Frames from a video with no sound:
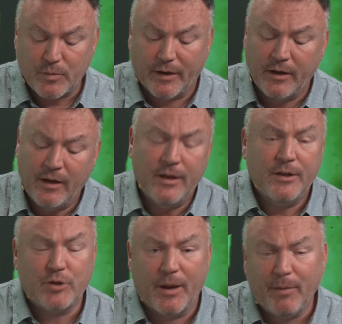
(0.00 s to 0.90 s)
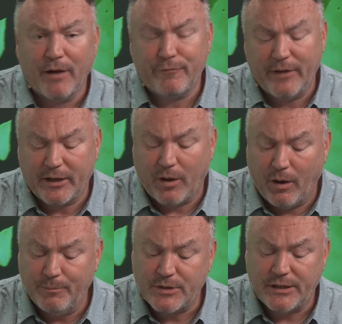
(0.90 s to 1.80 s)
one trained by Philip
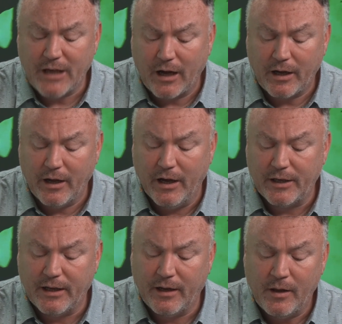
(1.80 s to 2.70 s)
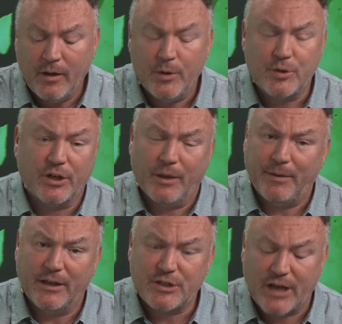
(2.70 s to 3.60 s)
Hobbs, a young hurdler who's going to
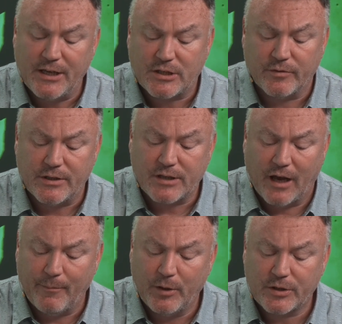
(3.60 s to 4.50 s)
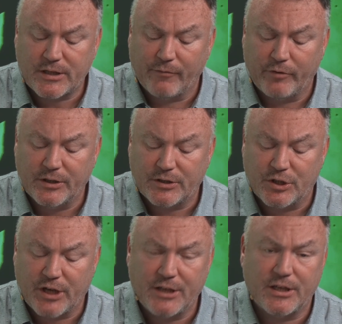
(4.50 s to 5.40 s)
be a chaser in time, looks every inch a
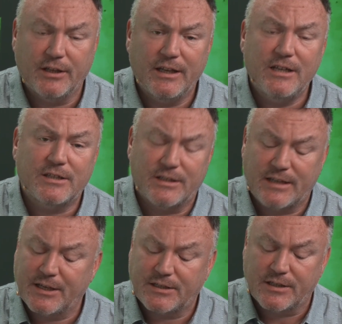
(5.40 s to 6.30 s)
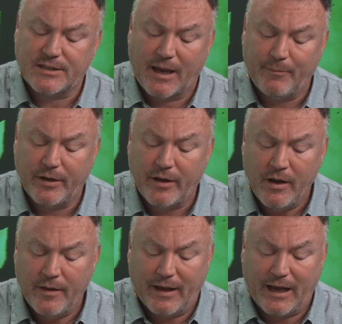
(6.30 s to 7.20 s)
chaser, needs a test of stamina
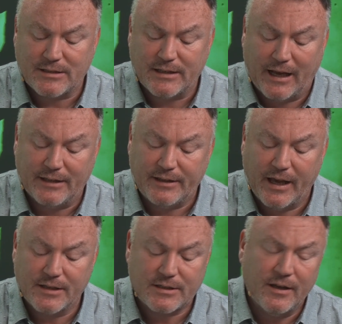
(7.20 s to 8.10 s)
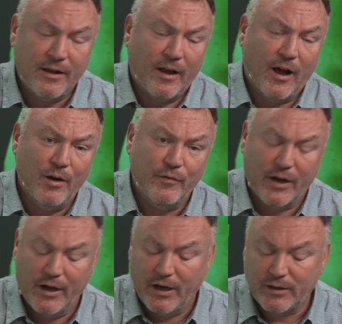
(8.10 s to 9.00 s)
that hasn't had yet over
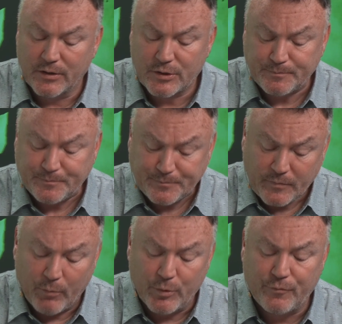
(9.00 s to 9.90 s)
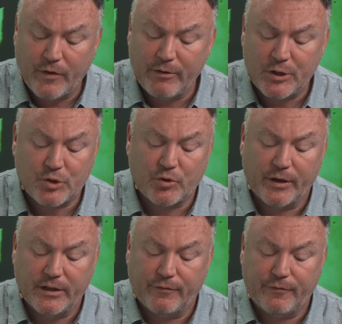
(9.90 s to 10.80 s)
hurdles. Was very strong
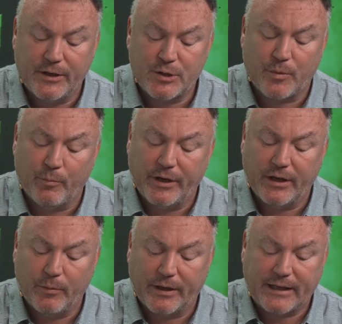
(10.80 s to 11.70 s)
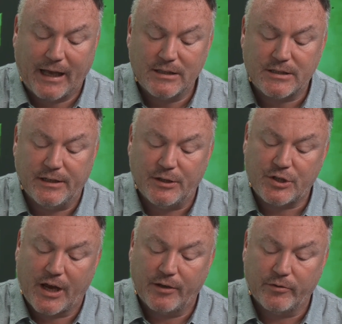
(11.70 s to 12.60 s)
in the finish when winning at Wincanton in
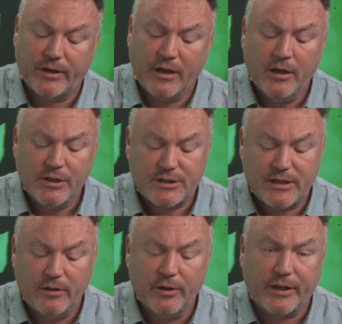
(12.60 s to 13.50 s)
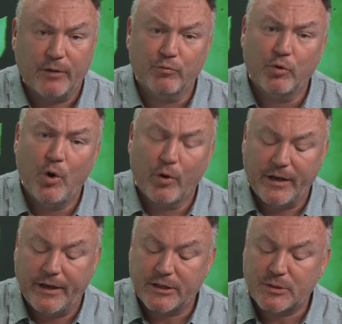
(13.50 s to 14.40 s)
January, still looking raw and
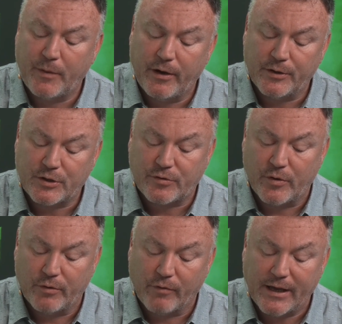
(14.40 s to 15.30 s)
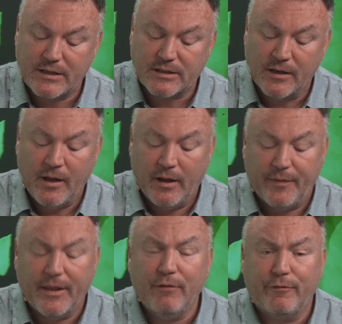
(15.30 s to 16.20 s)
inexperienced through the race,
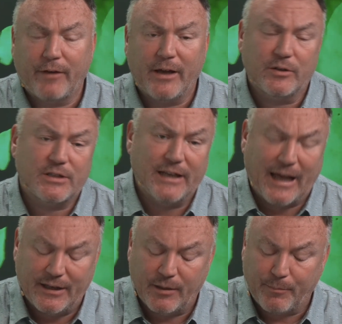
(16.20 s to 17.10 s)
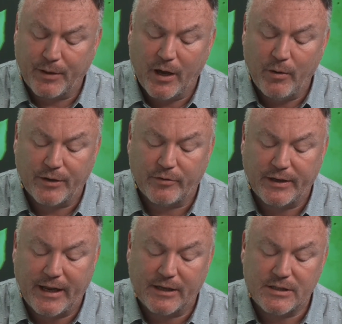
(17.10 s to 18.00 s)
and then failed to land a blow under a
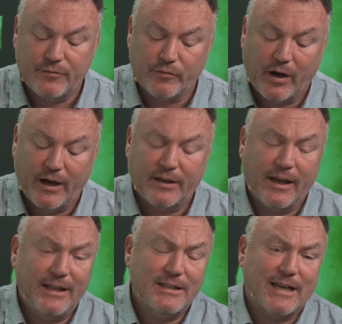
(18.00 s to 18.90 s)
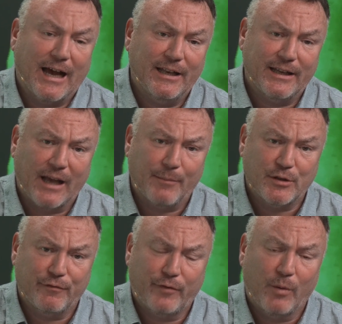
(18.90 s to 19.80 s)
negative ride into handicaps
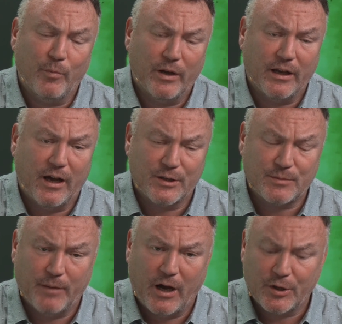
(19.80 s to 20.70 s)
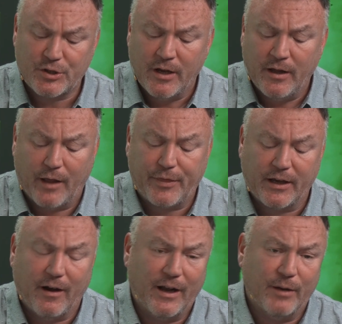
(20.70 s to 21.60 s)
at Fontwell last March, I
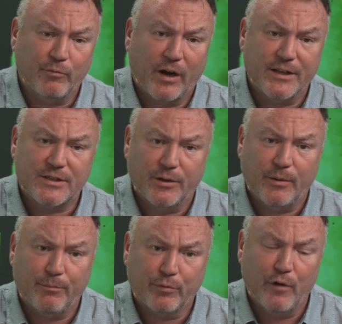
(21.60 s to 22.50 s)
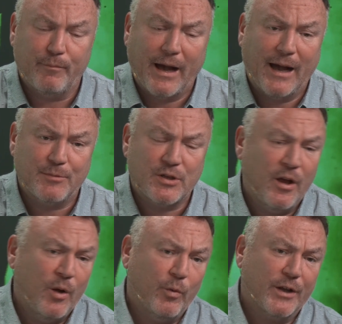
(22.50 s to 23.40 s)
think Island Run is going to improve, perhaps
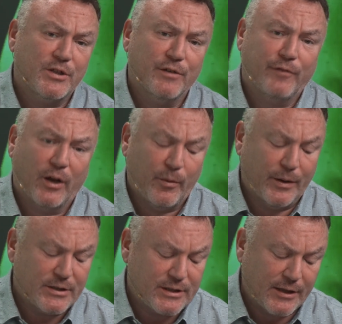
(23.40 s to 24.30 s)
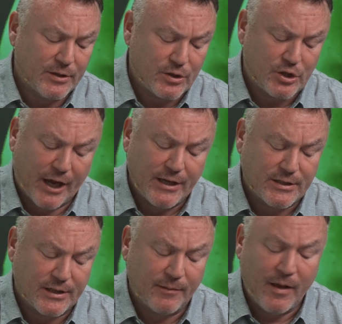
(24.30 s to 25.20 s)
one to follow when sent
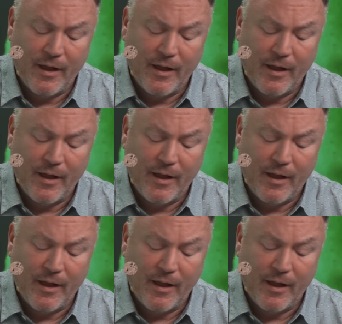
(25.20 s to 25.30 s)
chasing